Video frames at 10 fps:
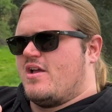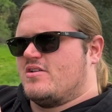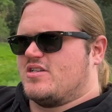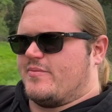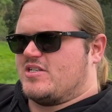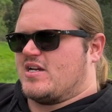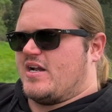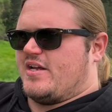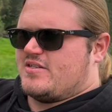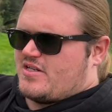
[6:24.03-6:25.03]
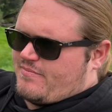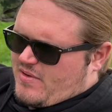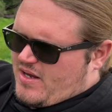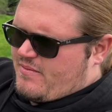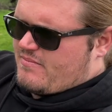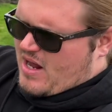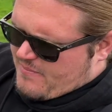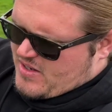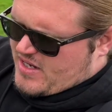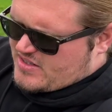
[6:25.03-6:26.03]
some exciting, some may
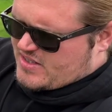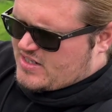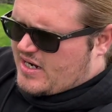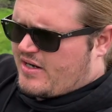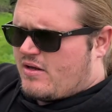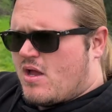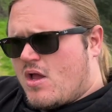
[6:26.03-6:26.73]
not be as exciting,